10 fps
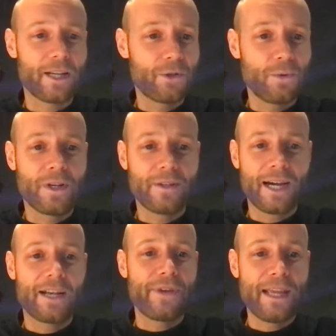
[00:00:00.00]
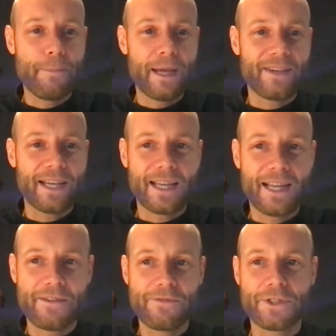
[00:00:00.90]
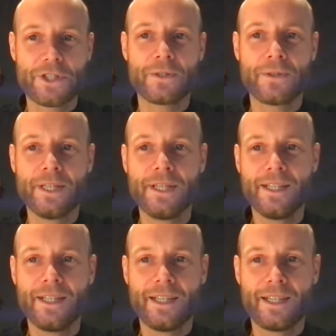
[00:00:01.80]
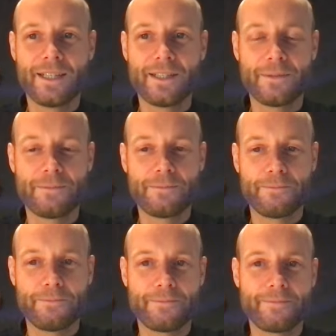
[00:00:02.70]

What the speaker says: do, what kind of impact I can have. So um,